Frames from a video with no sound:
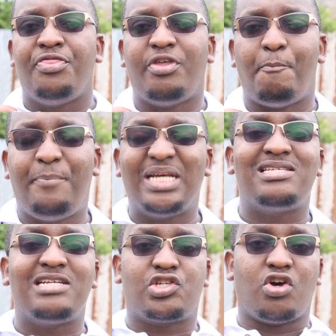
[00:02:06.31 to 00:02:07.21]
The
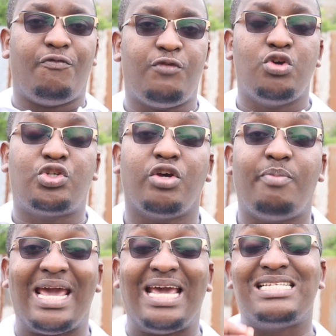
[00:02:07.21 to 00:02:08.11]
business of YouTube
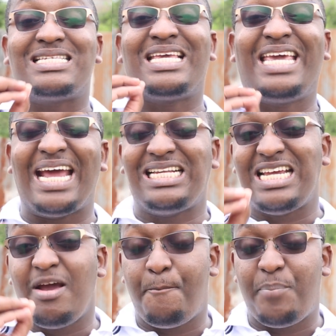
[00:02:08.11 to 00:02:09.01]
is
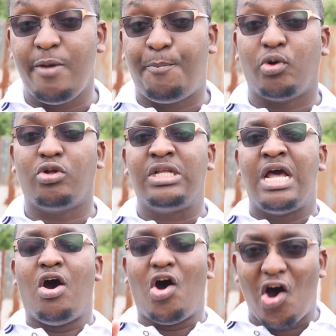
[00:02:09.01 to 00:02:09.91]
getting people
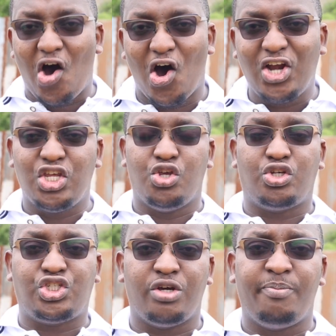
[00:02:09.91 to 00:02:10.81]
on
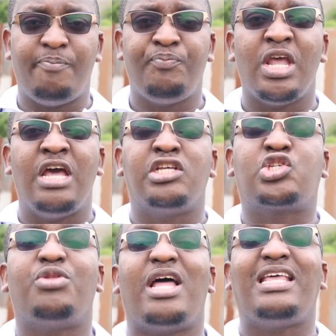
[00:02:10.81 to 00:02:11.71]
YouTube
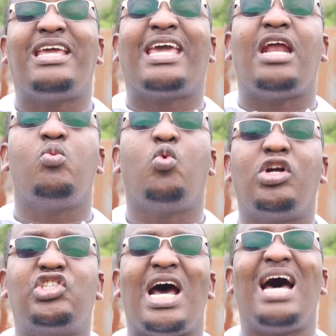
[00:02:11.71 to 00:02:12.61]
so that they can
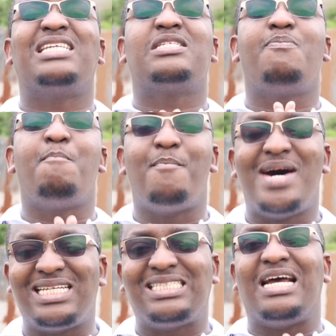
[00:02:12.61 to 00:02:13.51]
watch as
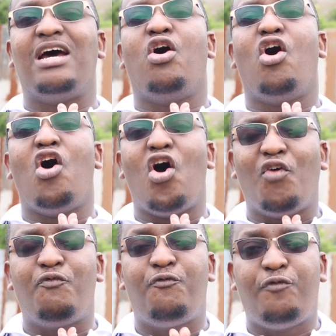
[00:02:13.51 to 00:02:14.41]
much
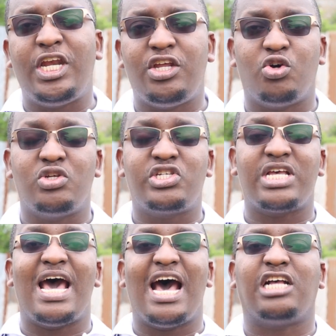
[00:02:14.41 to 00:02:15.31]
of videos
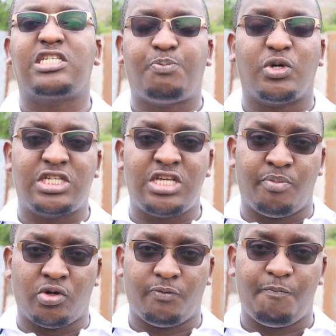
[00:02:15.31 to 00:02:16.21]
as possible.